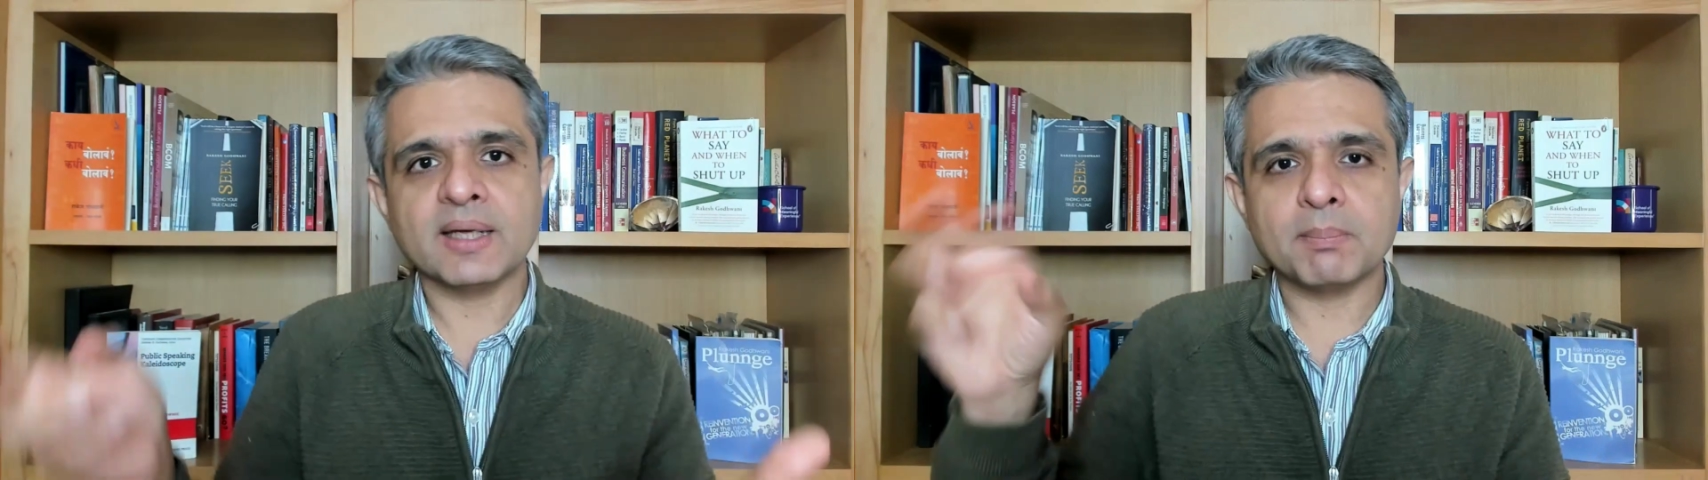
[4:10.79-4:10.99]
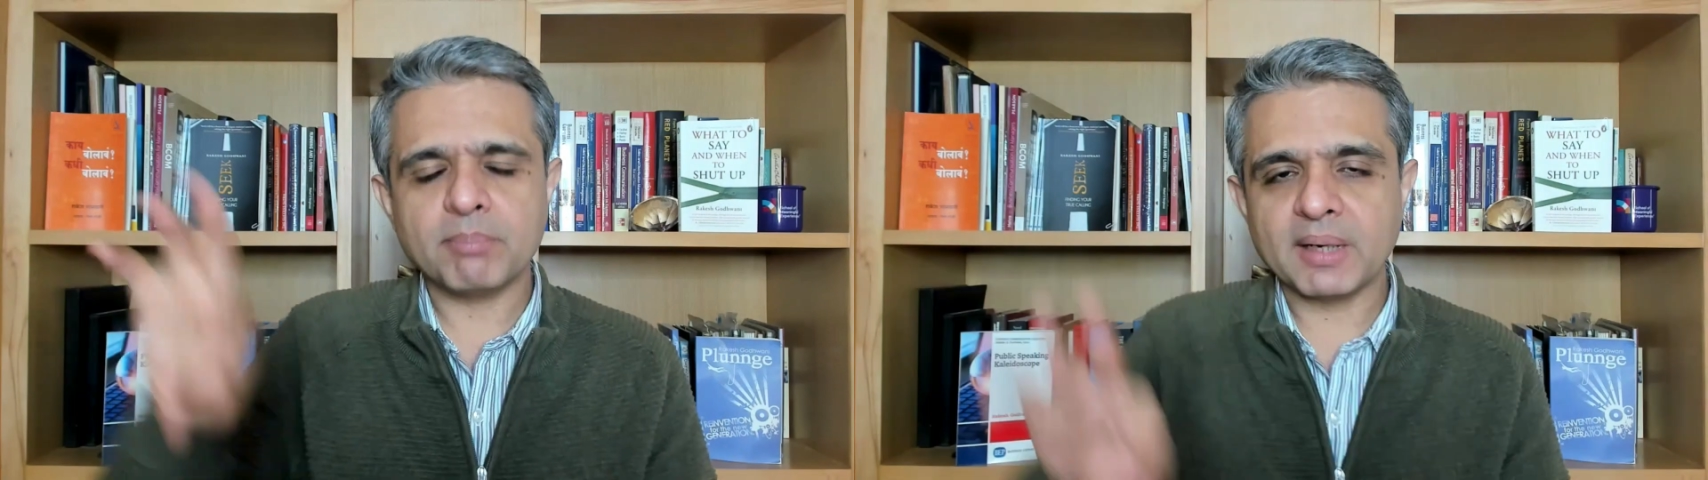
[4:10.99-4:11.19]

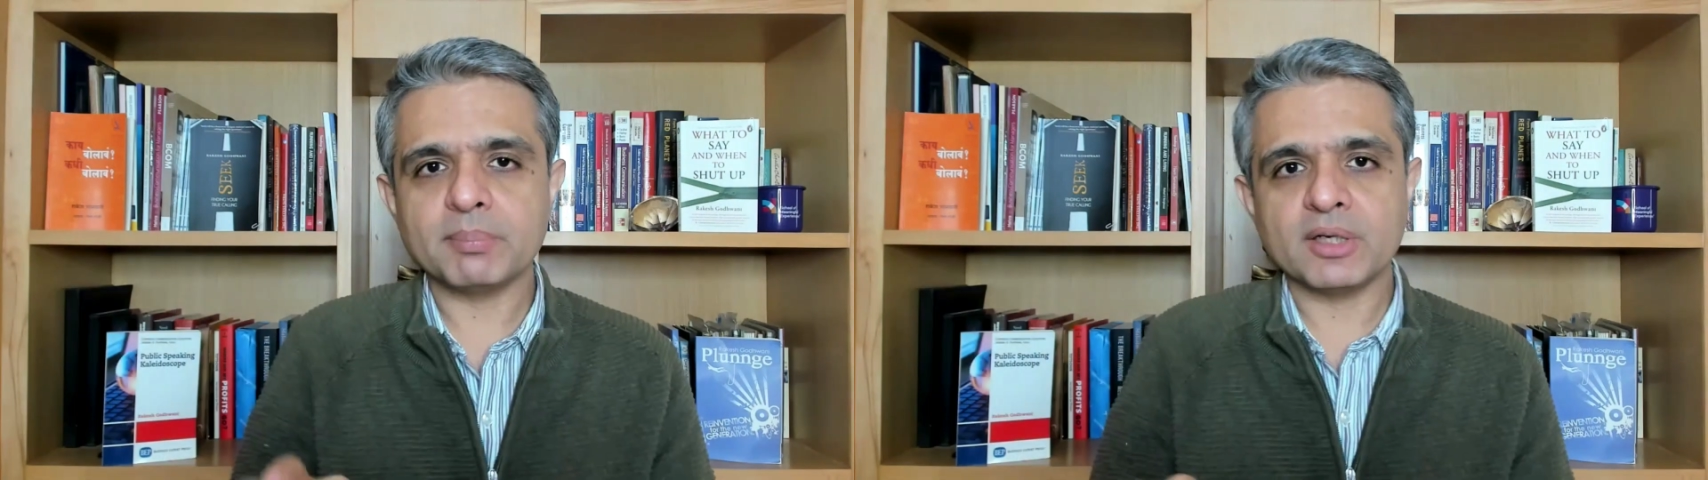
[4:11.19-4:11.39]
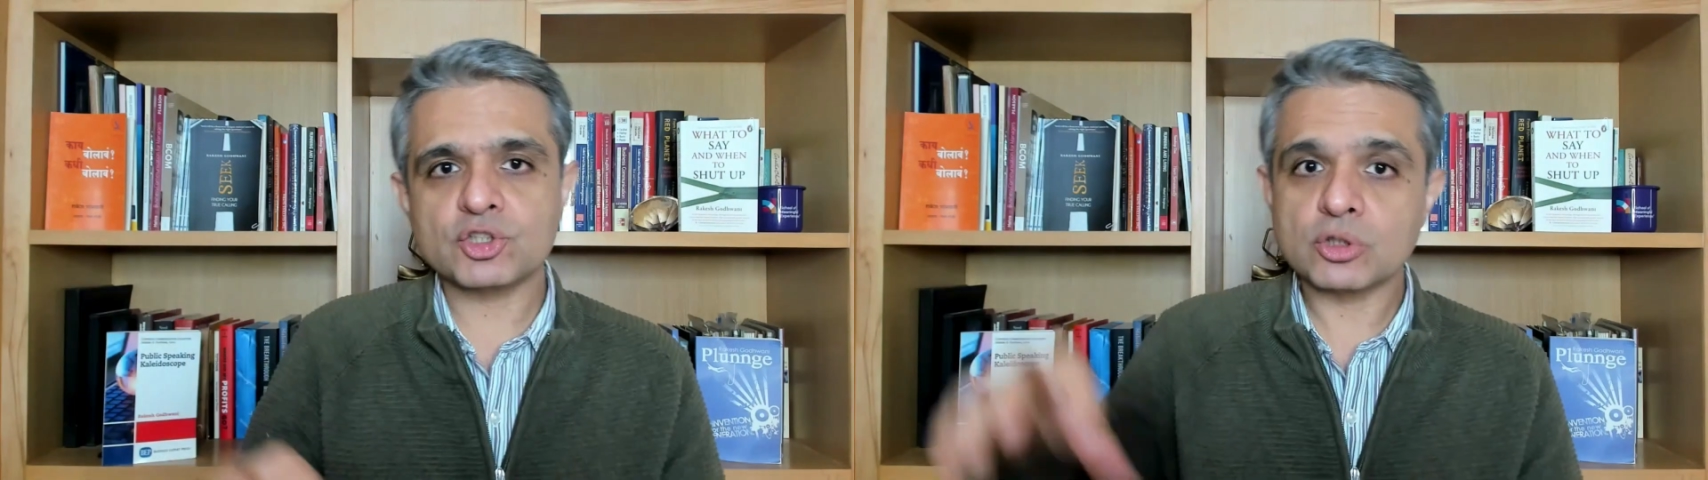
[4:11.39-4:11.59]
and
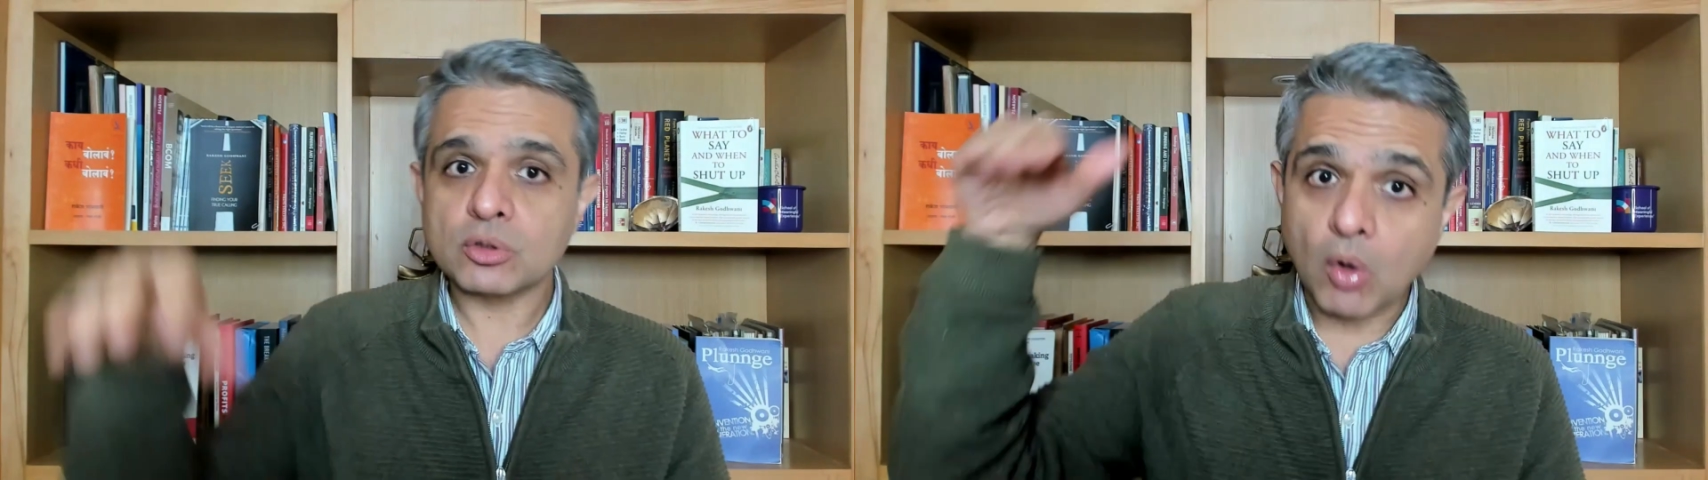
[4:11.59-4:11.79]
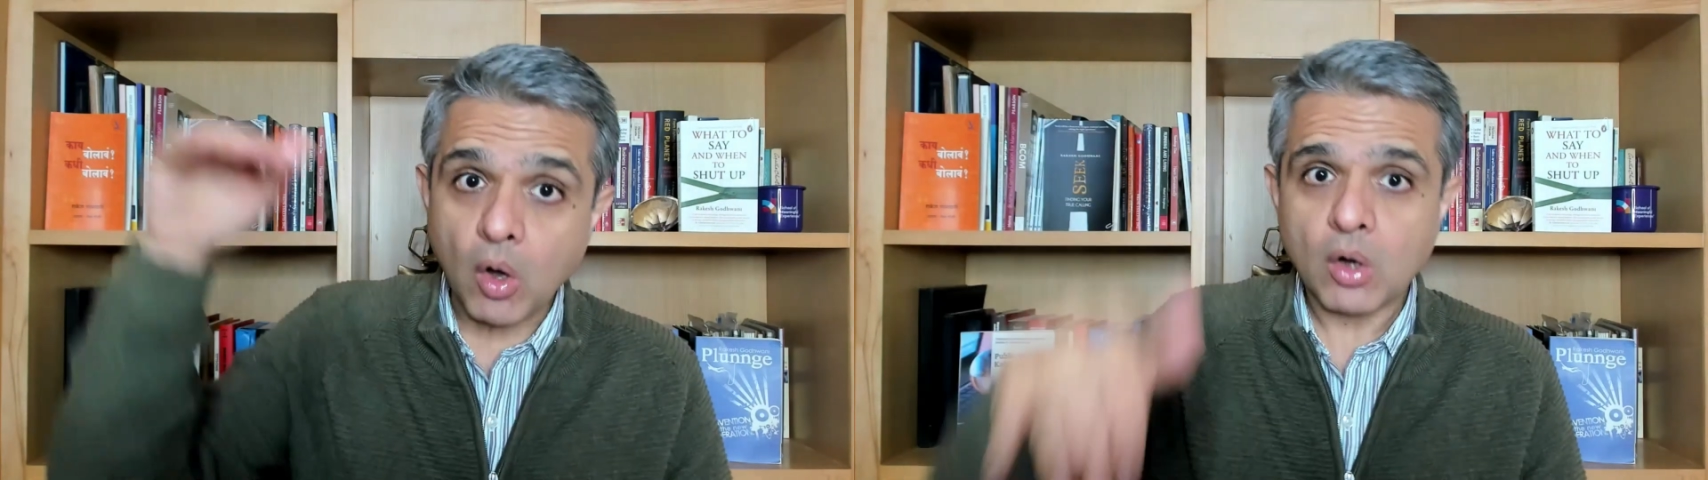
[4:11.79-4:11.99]
preparation
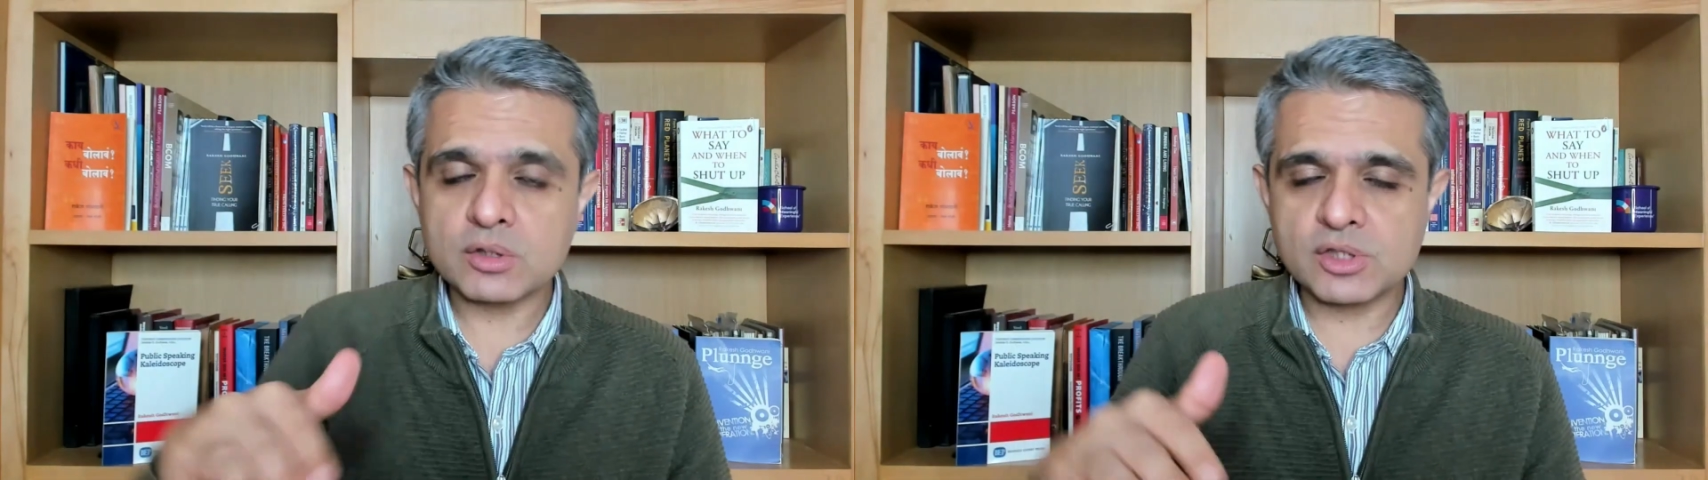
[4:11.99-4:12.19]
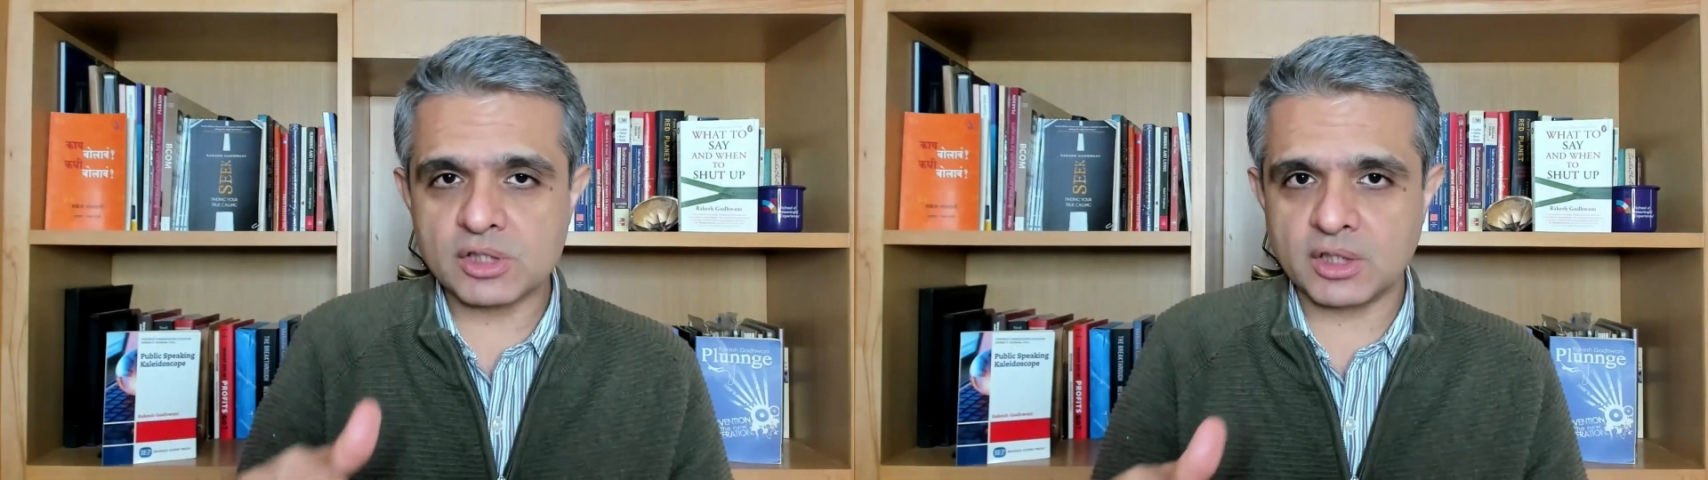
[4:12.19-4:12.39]
on
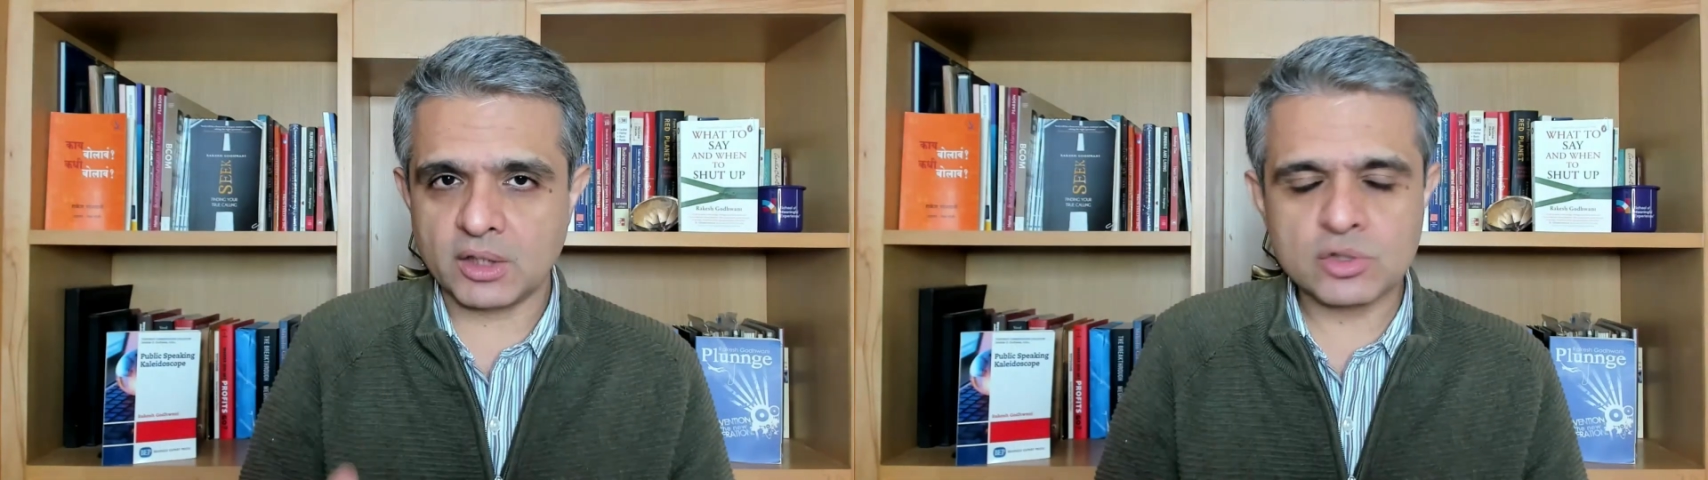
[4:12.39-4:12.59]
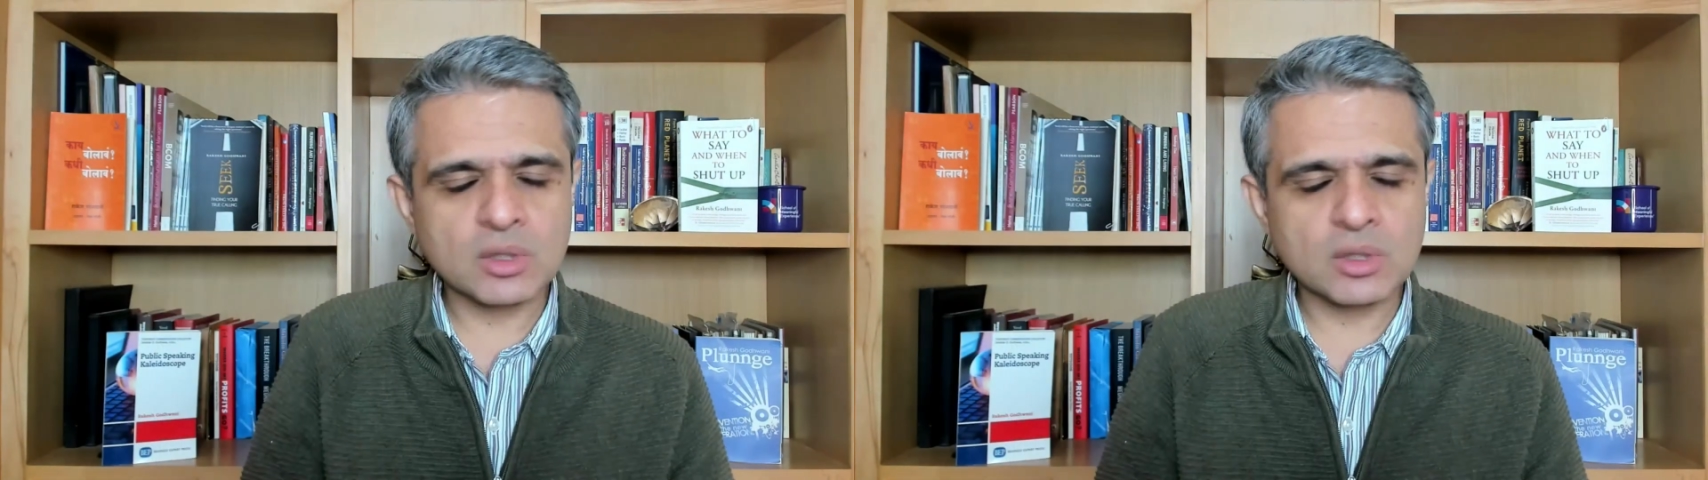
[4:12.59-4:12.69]
stage,